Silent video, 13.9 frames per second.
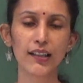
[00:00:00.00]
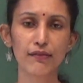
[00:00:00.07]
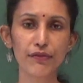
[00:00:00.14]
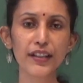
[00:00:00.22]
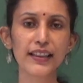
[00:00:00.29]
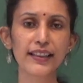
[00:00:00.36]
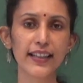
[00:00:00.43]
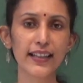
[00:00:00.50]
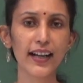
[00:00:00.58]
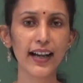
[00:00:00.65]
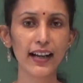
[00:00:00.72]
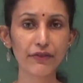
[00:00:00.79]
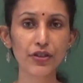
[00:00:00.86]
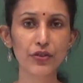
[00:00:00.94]
feel that I
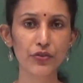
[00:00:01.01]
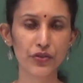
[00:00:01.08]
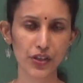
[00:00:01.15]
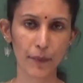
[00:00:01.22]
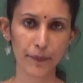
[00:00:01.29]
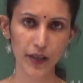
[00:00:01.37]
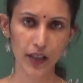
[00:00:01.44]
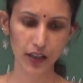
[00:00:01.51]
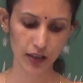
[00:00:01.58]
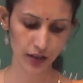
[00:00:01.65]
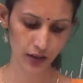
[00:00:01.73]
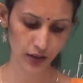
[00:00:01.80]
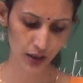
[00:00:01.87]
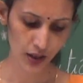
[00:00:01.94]
have to do something.
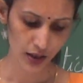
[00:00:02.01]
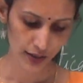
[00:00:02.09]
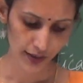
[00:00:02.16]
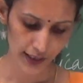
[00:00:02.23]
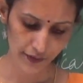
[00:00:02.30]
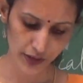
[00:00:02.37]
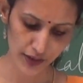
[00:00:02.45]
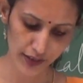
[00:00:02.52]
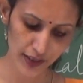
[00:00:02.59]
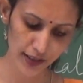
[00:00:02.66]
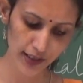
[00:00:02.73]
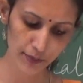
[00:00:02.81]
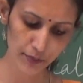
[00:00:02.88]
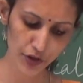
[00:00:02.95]
Even
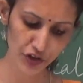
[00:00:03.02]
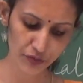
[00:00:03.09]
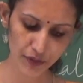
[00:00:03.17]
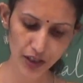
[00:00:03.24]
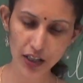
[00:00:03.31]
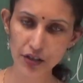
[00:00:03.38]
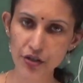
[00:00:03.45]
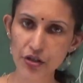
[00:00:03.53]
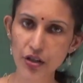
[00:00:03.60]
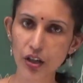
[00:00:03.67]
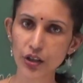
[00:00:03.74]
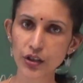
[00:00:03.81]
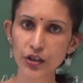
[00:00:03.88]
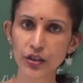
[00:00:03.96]
Kiran Mazumdar
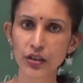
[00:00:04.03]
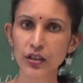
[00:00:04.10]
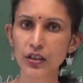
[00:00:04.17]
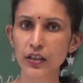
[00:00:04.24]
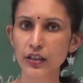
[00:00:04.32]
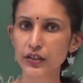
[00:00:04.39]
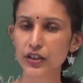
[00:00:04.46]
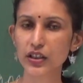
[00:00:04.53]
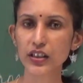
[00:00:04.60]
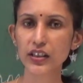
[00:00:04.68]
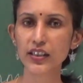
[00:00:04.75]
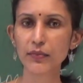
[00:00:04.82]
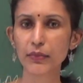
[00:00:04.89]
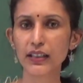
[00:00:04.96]
Shaw, she
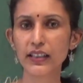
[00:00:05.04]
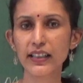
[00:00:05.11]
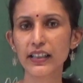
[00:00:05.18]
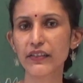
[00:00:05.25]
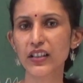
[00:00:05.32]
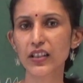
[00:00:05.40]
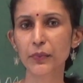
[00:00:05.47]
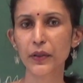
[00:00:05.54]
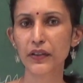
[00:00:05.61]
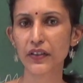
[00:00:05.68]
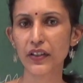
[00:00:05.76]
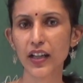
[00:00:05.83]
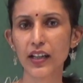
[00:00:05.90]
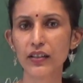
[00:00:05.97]
didn't believe in the
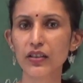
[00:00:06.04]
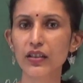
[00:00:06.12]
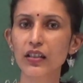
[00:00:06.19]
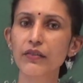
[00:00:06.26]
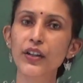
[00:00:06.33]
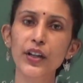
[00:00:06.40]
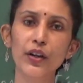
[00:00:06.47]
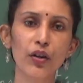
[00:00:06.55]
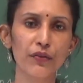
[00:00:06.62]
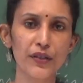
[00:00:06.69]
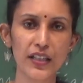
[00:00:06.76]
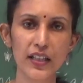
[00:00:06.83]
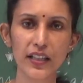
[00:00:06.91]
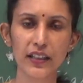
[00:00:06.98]
patriarchal way
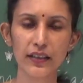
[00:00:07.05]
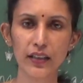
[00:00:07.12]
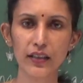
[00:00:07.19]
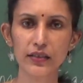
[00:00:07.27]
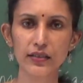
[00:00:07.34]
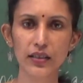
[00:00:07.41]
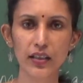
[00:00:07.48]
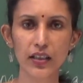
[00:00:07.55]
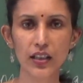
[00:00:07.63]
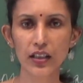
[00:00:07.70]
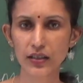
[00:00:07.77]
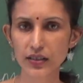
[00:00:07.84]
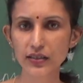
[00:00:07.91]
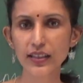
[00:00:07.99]
of dealing things.
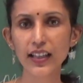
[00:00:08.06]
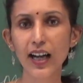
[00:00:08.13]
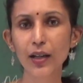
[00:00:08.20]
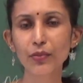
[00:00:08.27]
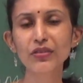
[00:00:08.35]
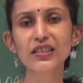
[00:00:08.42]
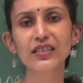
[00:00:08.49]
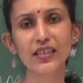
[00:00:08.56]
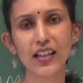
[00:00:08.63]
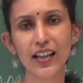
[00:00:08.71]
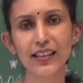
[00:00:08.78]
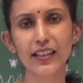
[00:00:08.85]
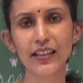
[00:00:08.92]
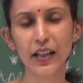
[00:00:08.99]
She said, I will
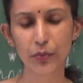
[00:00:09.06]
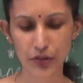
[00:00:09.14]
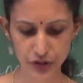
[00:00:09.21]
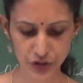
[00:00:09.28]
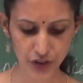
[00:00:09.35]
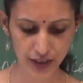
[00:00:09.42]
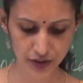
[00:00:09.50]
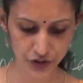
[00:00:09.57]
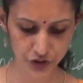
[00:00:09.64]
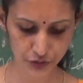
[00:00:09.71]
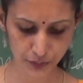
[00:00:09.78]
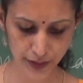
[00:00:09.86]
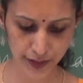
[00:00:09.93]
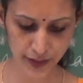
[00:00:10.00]
stand and I will
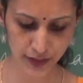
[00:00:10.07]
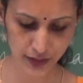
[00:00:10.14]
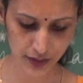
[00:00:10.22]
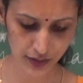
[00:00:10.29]
challenge my